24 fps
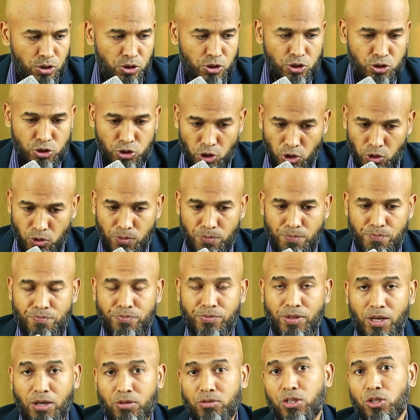so
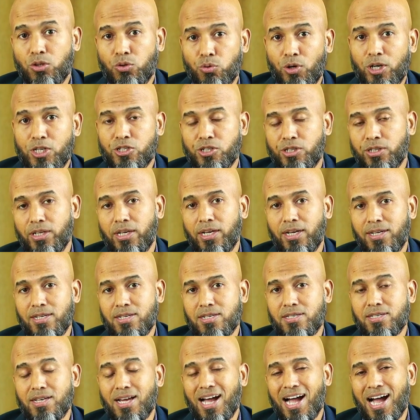now the question
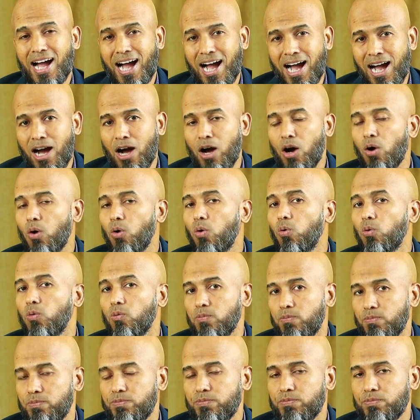is how,
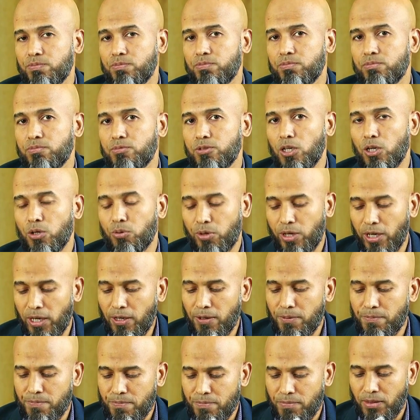
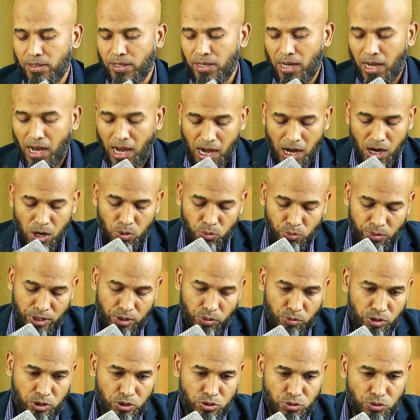okay, how we're
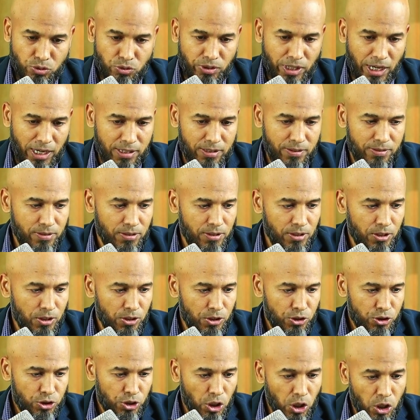going to do that.
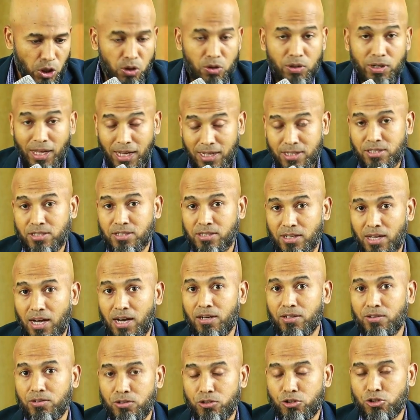So let's
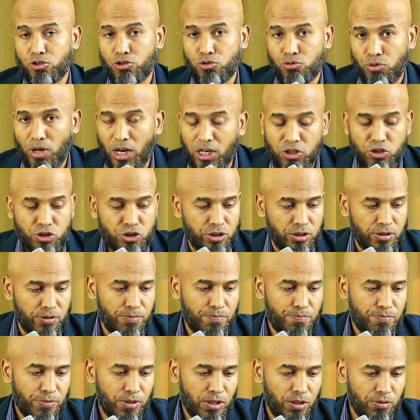learn the structure.
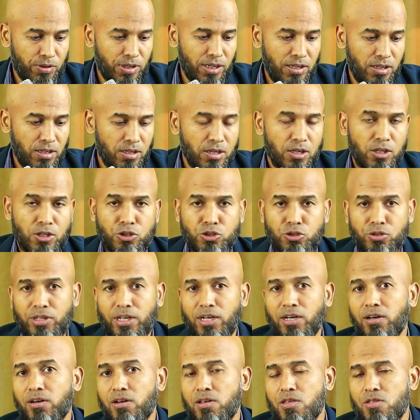Okay, so
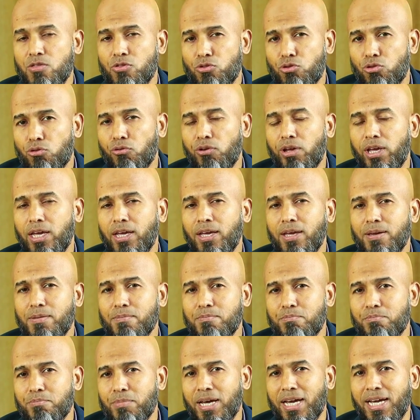there are 3
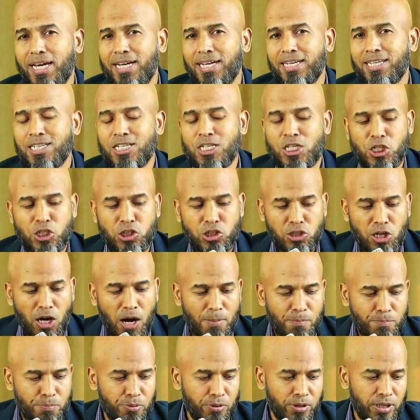main
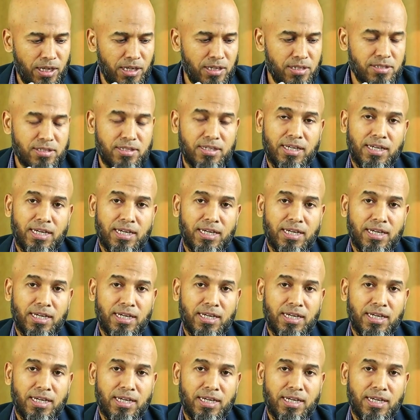components